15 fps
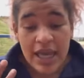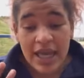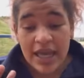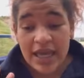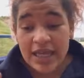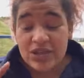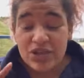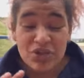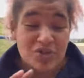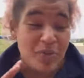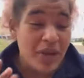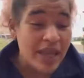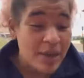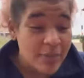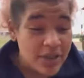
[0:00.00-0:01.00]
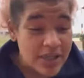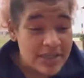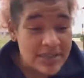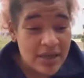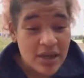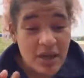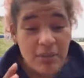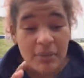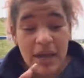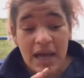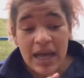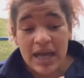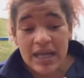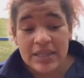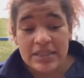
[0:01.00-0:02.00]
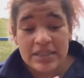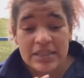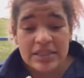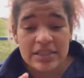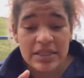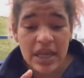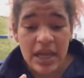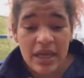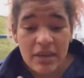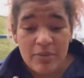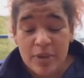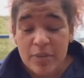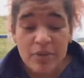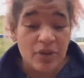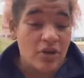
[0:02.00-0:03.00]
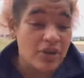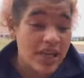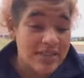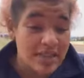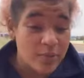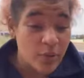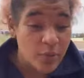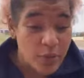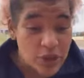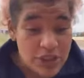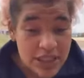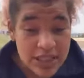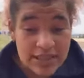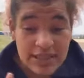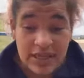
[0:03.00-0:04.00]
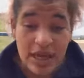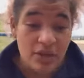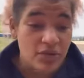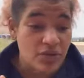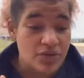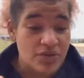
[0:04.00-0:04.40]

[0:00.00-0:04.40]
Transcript: It talks about ableism and people that are less able-bodied, and how